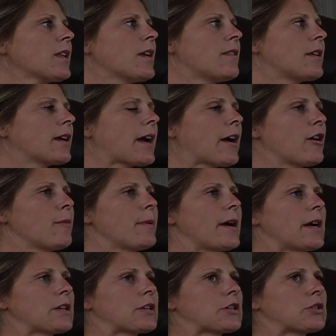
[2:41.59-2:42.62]
And the
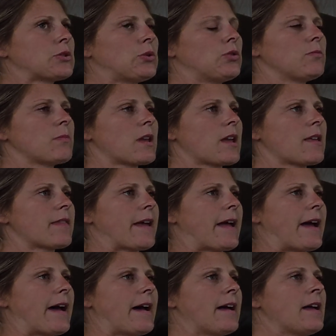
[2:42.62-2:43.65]
chiropractor told me
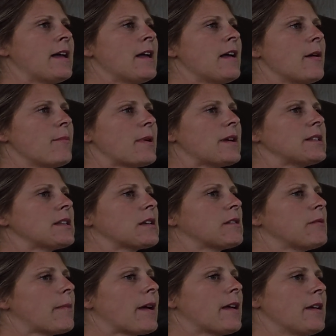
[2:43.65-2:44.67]
that
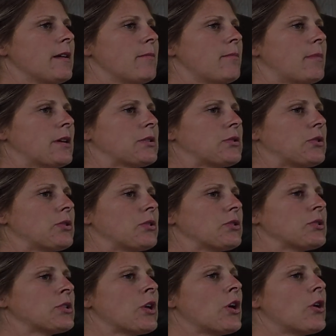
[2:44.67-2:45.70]
basically my hip
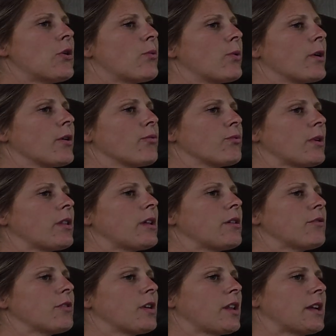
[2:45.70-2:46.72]
muscles were
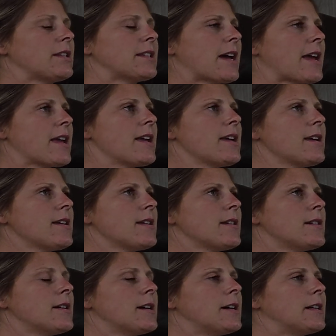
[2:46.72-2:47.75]
really, really tight,
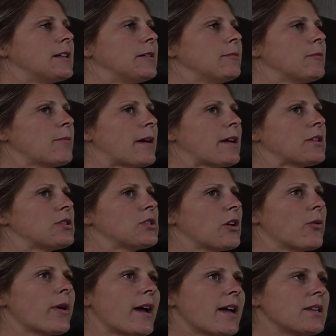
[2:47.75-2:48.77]
my
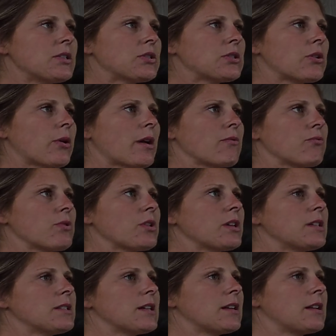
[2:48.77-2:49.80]
psoas. So I
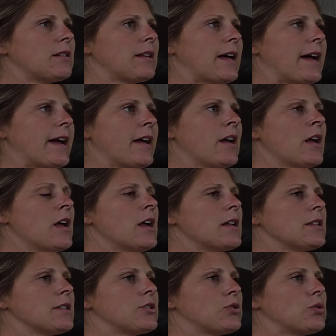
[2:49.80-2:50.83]
really did a lot
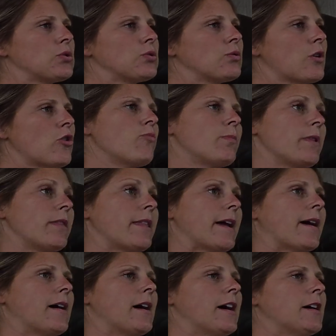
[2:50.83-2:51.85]
to open
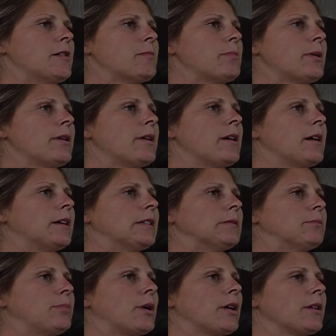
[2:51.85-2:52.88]
that up.
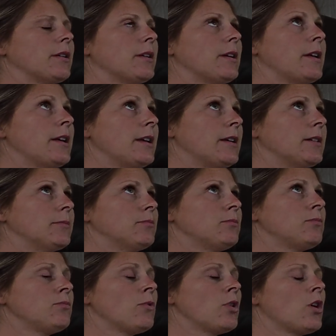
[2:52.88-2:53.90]

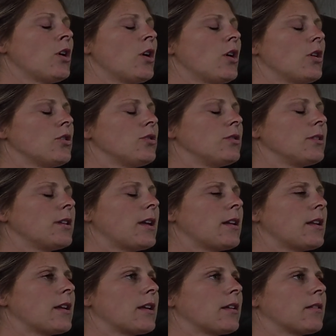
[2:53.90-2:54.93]
Him
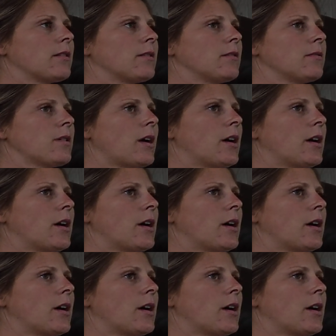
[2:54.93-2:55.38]
getting